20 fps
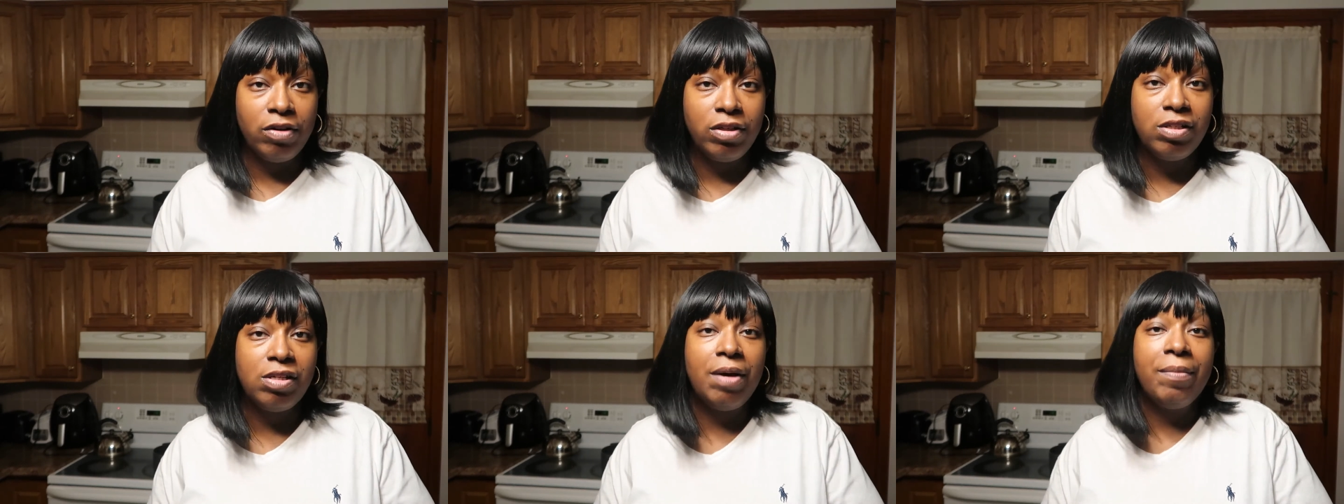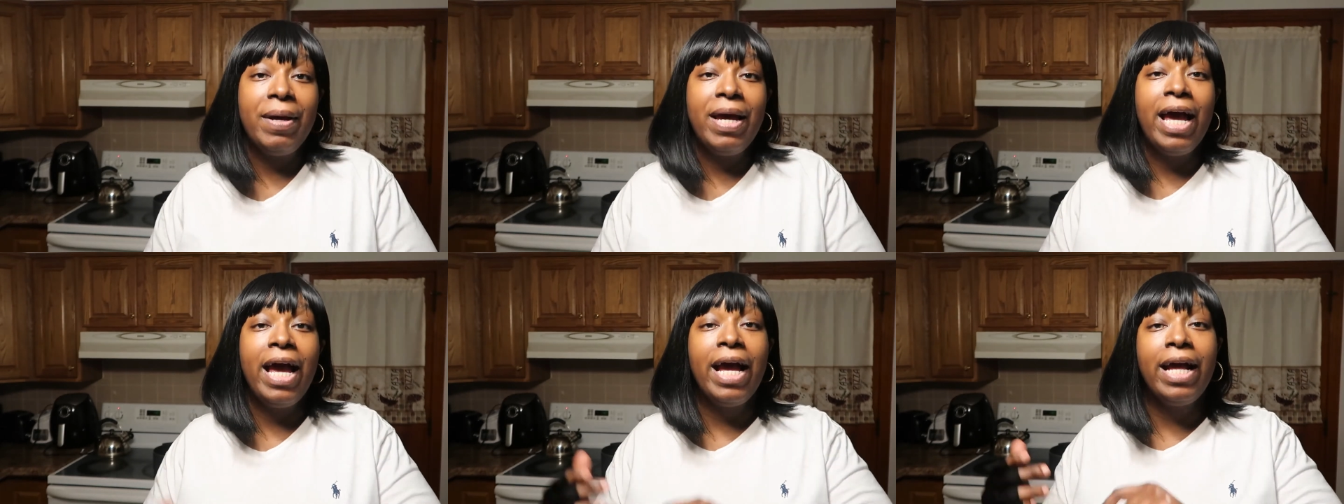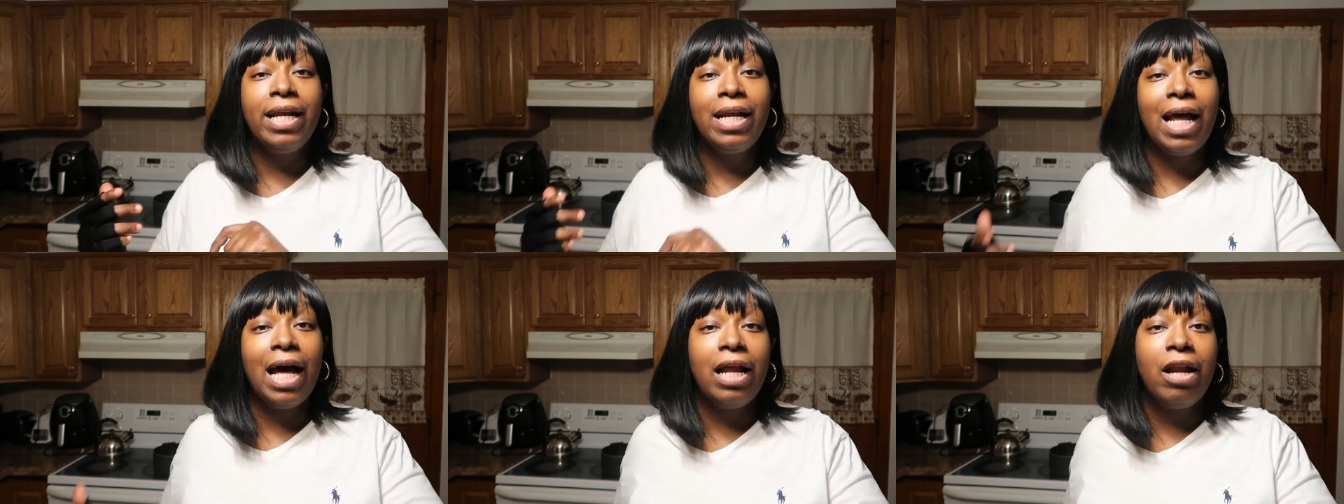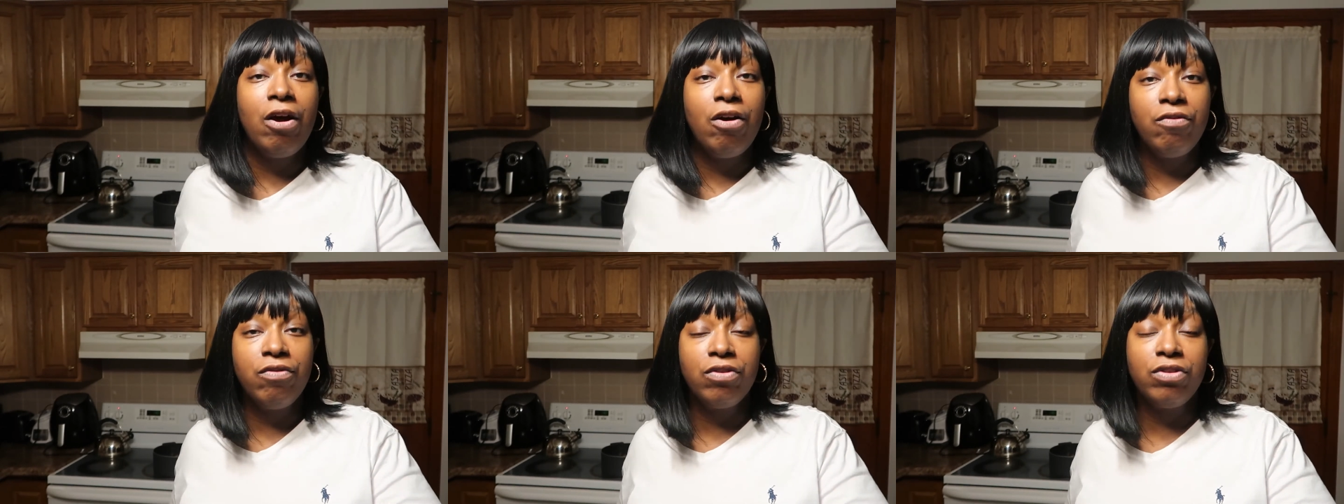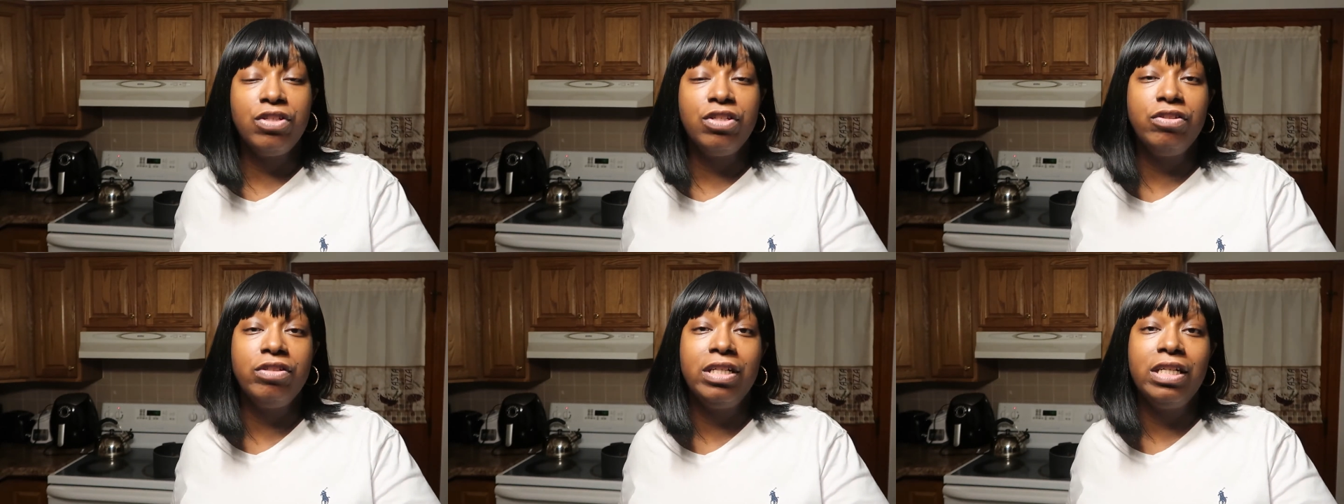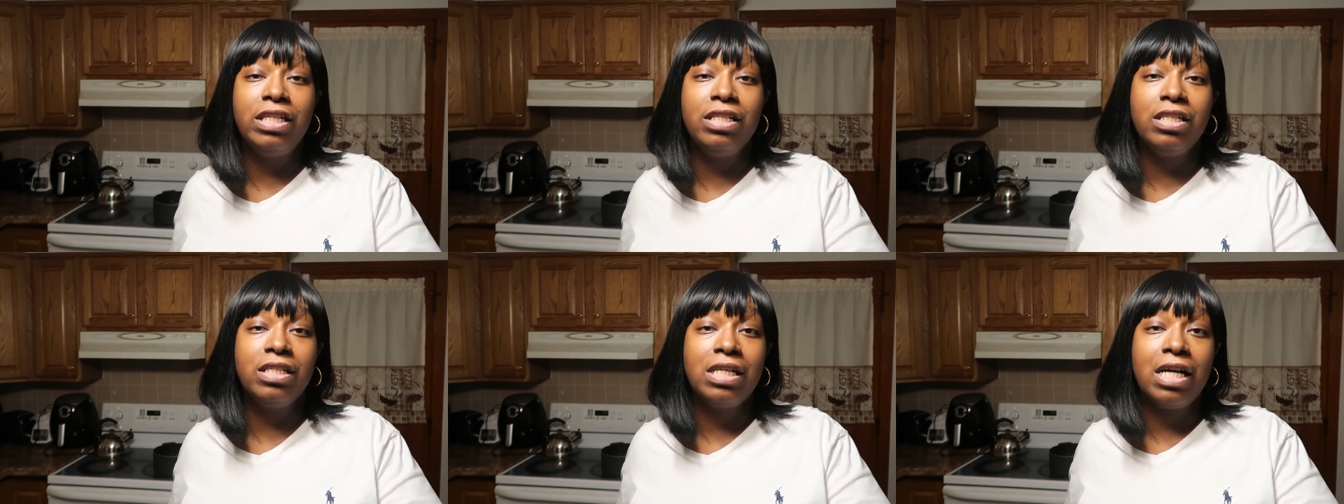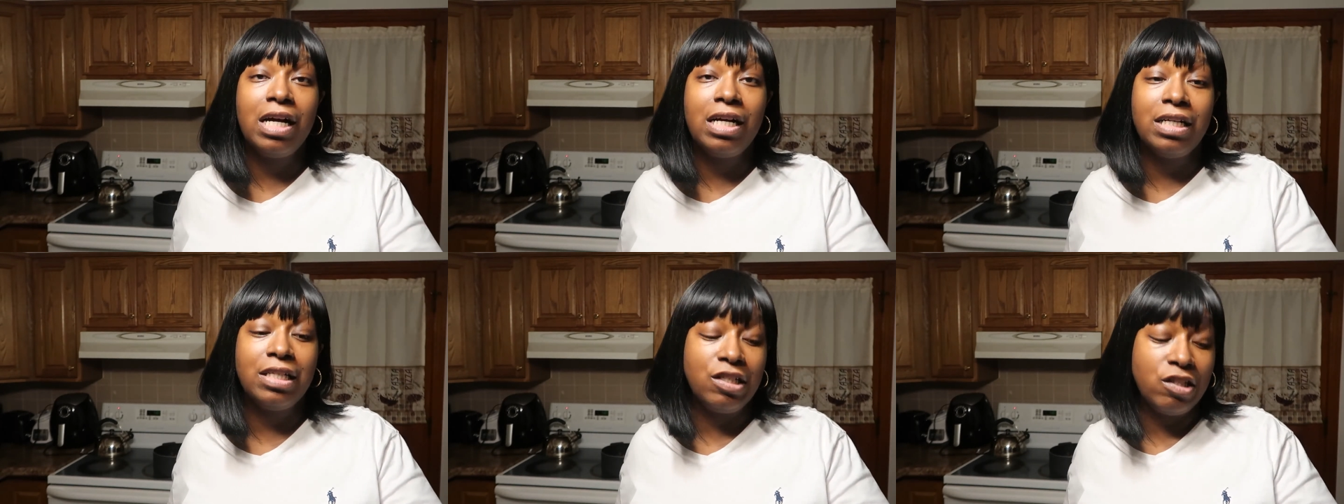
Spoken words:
So I'm adding that over to these Italian